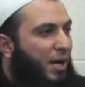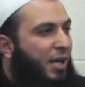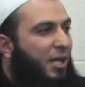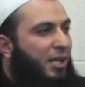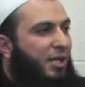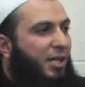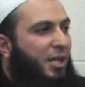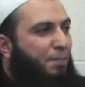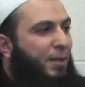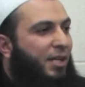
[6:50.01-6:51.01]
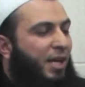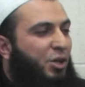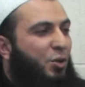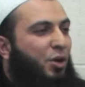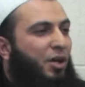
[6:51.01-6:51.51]
Let it be
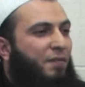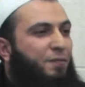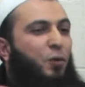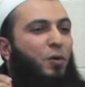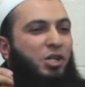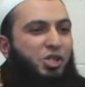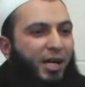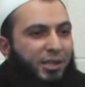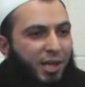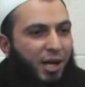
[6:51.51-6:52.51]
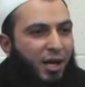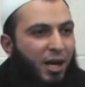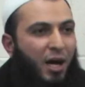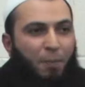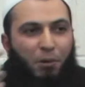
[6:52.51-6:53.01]
that you're not a foolish hunter,
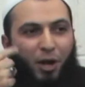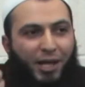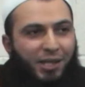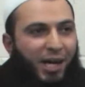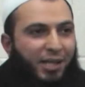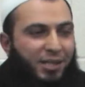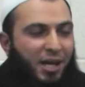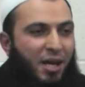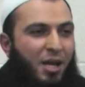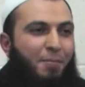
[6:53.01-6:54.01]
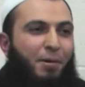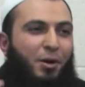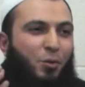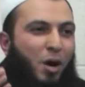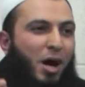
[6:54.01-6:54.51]
a blind hunter, but
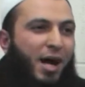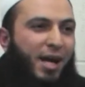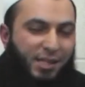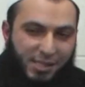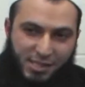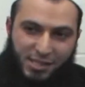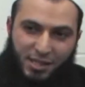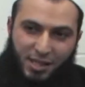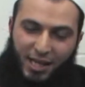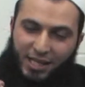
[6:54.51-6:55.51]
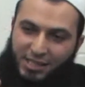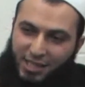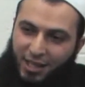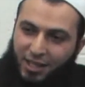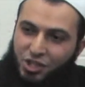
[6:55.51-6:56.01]
a wise,
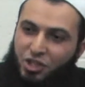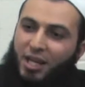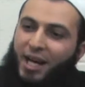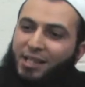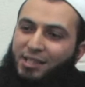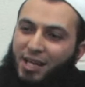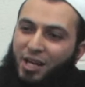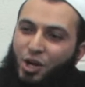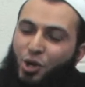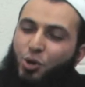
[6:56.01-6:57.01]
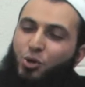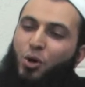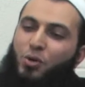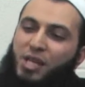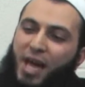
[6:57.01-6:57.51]
intelligent hunter who
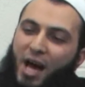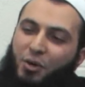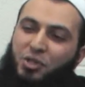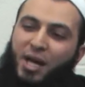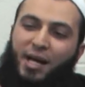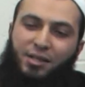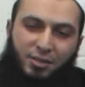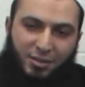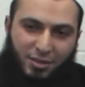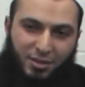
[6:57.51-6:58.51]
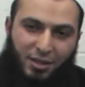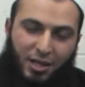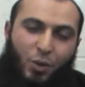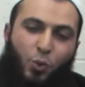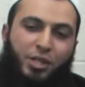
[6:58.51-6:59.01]
knows how to hunt
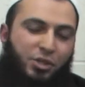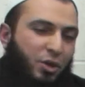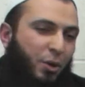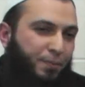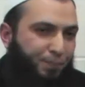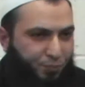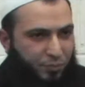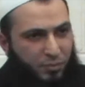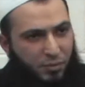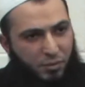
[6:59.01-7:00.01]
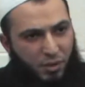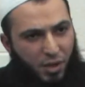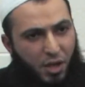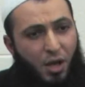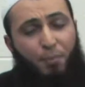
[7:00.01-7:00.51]
and where to go.
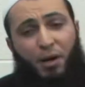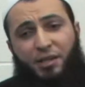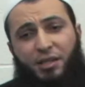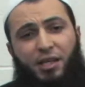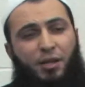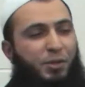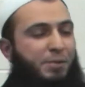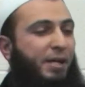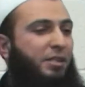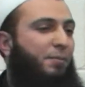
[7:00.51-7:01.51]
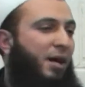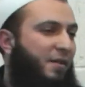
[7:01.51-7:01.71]
My dear respected